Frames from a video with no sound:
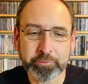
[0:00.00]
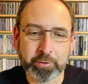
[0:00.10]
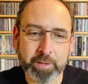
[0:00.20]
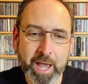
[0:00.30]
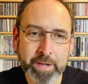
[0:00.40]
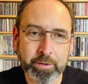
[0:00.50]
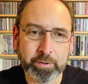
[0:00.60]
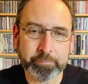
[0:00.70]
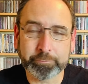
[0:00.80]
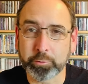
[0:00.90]
a lot
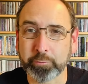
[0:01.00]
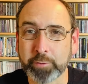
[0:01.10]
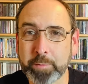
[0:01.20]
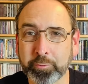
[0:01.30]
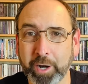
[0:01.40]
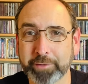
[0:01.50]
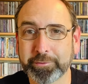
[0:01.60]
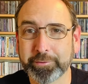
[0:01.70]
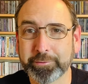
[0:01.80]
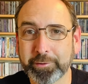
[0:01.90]
of sort of
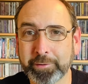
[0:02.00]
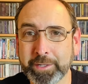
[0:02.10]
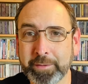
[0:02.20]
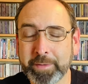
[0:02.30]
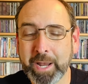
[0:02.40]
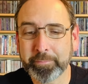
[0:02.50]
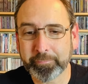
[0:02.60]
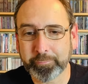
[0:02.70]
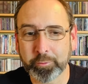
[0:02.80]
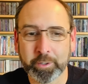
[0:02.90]
represses, all right? They've been out
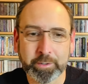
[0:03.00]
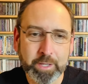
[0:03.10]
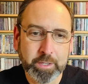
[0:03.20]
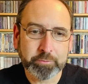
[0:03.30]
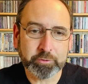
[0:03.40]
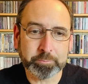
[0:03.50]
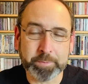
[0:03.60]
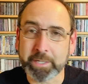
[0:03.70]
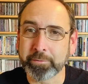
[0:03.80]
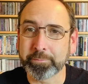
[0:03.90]
before just
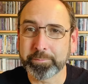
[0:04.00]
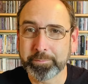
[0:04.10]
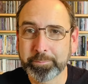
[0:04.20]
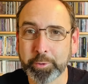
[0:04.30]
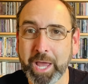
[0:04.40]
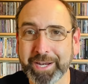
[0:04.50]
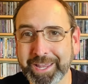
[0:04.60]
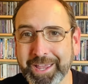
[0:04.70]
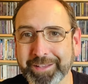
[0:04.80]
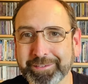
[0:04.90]
being put out
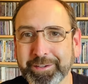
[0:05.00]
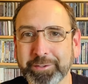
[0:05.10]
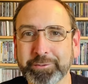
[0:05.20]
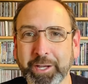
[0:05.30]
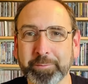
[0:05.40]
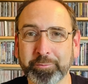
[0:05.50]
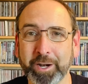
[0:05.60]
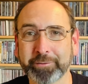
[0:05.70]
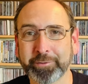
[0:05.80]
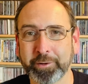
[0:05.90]
again. Second
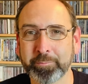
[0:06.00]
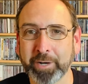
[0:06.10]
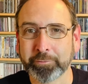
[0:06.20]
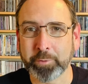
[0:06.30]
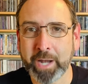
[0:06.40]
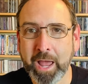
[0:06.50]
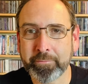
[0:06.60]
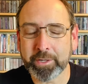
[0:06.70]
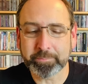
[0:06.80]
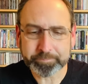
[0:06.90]
press, third press, what have
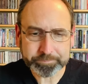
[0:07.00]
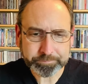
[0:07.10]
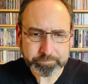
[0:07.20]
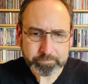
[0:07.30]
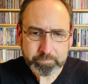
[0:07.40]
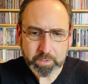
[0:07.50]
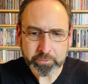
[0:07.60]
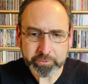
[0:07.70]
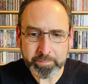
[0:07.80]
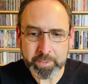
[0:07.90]
you.
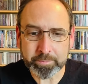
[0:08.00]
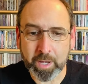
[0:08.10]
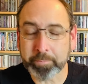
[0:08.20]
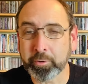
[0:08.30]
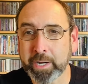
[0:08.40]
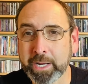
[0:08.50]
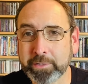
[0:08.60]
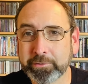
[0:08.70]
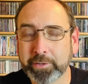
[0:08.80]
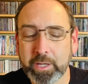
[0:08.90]
Some of them
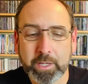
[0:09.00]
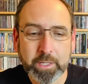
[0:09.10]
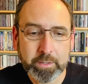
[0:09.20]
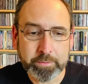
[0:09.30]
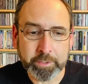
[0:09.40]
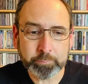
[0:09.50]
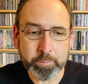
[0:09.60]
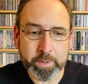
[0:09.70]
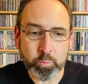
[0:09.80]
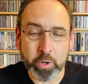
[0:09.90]
upgrades. This would
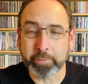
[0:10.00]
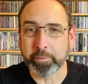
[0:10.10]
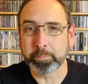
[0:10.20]
be one of them.